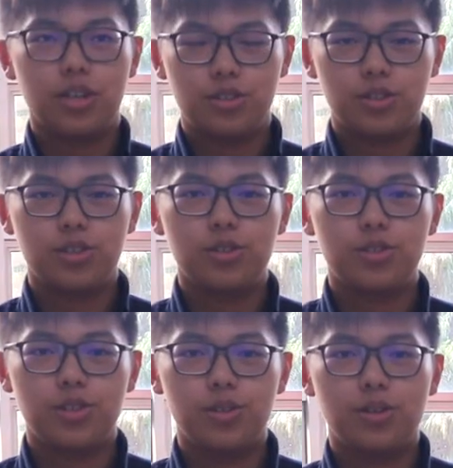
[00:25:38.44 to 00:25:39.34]

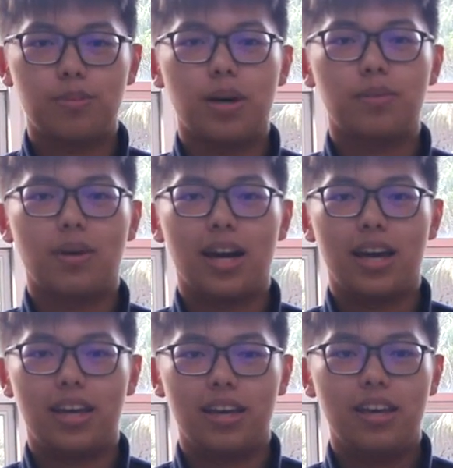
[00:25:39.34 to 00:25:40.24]
introduce you about
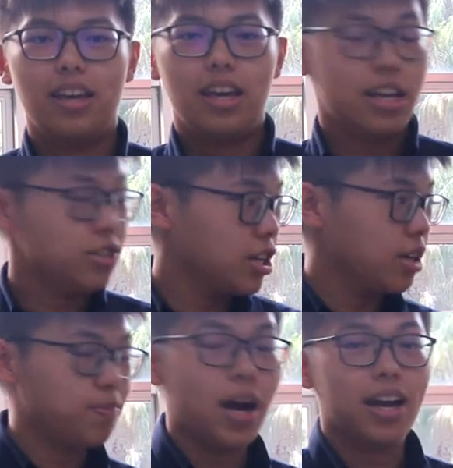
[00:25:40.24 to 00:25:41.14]
my
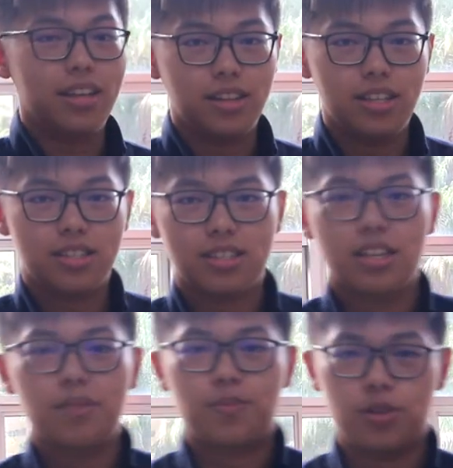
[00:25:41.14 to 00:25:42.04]
electrical part in this
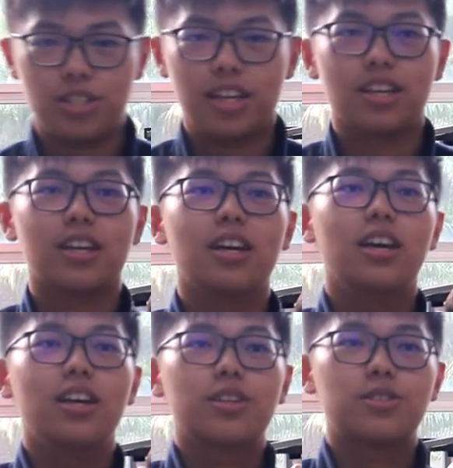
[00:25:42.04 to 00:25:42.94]
project.
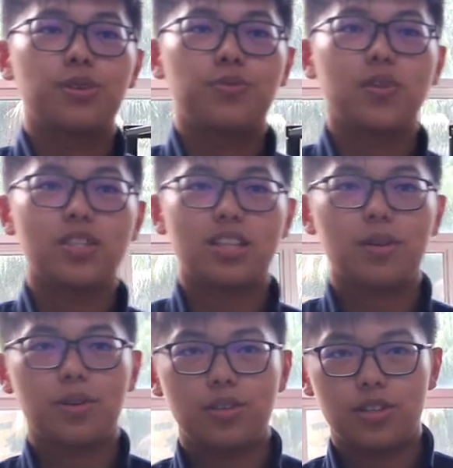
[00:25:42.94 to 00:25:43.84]
So first,
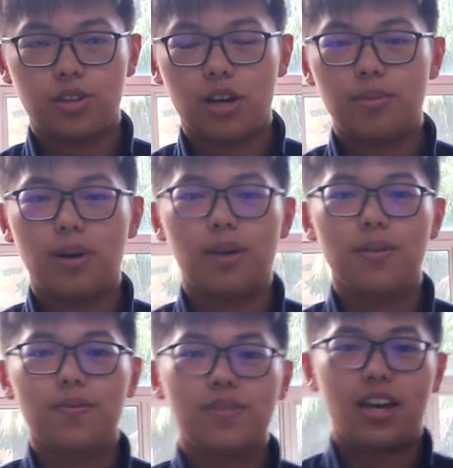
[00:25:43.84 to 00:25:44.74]
I'm going to talk about
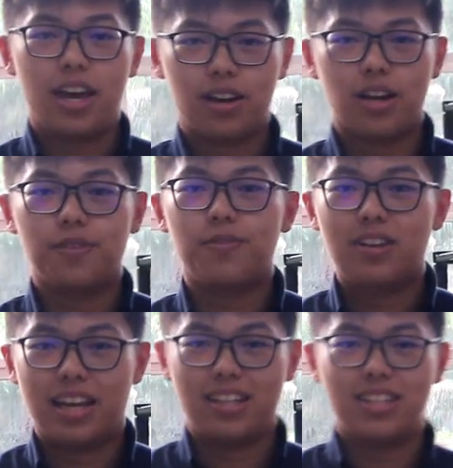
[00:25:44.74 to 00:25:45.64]
the aircraft
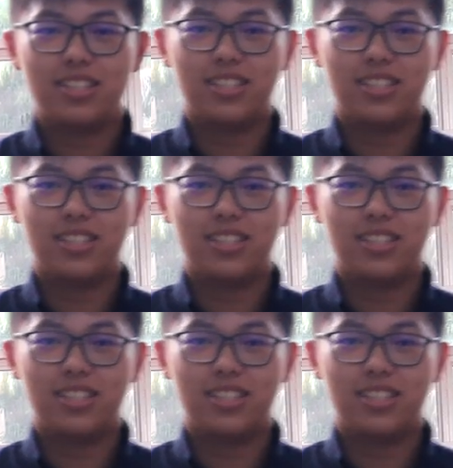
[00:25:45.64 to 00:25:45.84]
lighting